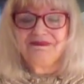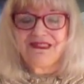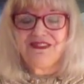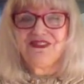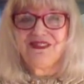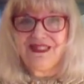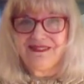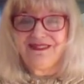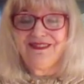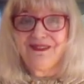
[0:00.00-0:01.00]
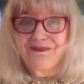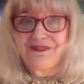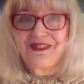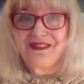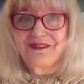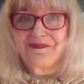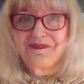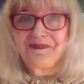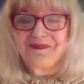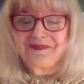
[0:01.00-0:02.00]
there's a lot that happens yet.
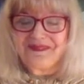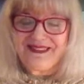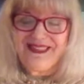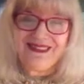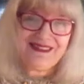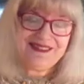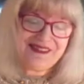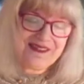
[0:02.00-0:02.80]
And